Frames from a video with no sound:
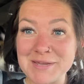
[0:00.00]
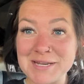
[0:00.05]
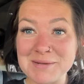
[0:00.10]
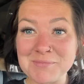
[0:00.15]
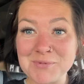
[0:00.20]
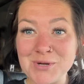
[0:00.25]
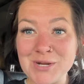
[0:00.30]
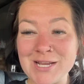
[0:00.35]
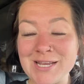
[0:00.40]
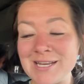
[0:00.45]
to
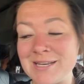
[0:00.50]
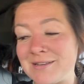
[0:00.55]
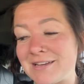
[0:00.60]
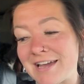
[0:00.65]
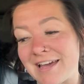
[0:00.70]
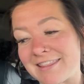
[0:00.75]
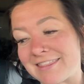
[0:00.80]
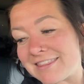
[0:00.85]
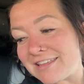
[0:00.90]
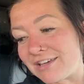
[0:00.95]
breed
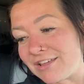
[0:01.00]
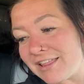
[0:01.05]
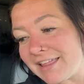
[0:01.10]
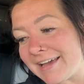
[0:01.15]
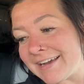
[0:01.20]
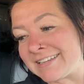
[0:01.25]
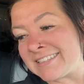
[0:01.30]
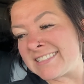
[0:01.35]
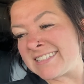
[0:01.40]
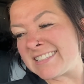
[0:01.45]
at the
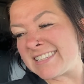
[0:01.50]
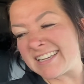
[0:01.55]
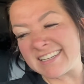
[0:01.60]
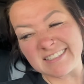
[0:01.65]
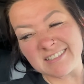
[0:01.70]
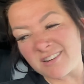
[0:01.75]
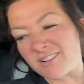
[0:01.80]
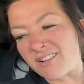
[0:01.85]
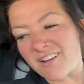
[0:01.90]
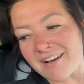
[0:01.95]
like
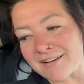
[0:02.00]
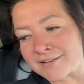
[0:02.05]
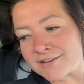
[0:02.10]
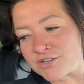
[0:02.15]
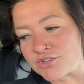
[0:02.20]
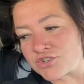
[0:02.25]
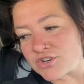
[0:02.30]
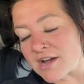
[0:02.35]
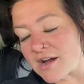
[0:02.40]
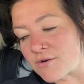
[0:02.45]
6
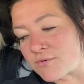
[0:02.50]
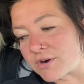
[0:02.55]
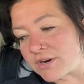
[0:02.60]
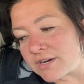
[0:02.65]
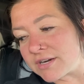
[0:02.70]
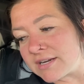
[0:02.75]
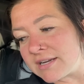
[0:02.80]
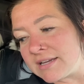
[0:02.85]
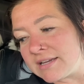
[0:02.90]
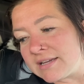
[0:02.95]
o'clock-ish
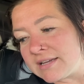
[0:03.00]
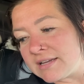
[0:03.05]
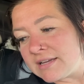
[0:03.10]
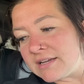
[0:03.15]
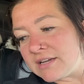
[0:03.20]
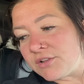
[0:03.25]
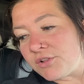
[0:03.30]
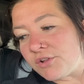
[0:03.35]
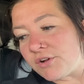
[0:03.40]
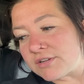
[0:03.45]
hour.
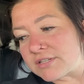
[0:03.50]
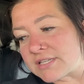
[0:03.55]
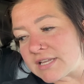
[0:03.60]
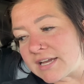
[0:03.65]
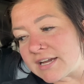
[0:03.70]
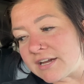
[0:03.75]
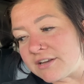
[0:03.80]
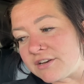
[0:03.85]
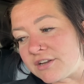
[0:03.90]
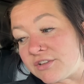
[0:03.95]
Looks
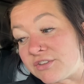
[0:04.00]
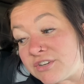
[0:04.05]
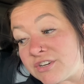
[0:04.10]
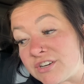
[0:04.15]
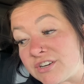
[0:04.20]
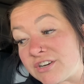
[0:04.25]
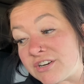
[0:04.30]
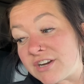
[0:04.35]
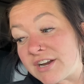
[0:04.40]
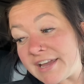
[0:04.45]
like
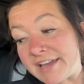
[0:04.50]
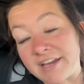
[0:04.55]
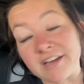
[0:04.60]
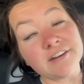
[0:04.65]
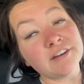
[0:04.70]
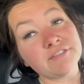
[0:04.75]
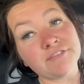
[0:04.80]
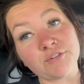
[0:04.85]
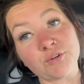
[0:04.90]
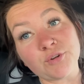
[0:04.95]
another
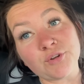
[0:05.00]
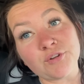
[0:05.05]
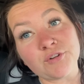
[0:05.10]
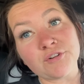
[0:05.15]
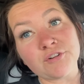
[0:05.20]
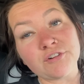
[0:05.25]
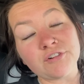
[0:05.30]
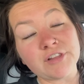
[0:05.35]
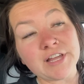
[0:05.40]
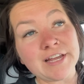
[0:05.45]

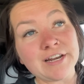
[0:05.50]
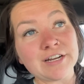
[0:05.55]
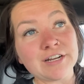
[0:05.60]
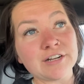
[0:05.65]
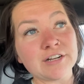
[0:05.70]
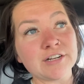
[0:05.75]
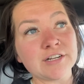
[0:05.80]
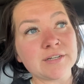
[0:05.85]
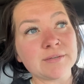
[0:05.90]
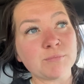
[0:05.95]
handful
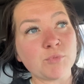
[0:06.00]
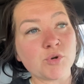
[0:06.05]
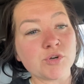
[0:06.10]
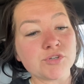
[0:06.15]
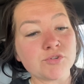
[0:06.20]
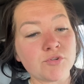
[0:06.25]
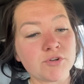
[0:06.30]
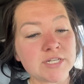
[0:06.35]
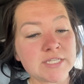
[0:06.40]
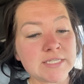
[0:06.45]
later, more
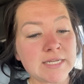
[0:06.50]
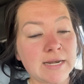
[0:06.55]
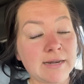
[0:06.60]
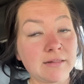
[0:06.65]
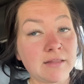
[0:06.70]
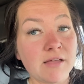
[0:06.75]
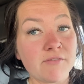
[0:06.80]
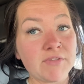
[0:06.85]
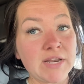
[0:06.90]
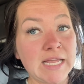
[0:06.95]
towards 10,
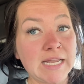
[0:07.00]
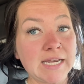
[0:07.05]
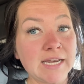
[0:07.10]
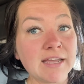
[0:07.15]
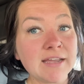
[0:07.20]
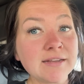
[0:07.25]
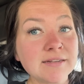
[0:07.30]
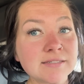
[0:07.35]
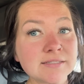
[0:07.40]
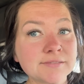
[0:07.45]
11 at
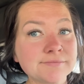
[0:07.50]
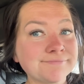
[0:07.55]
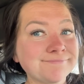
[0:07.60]
night.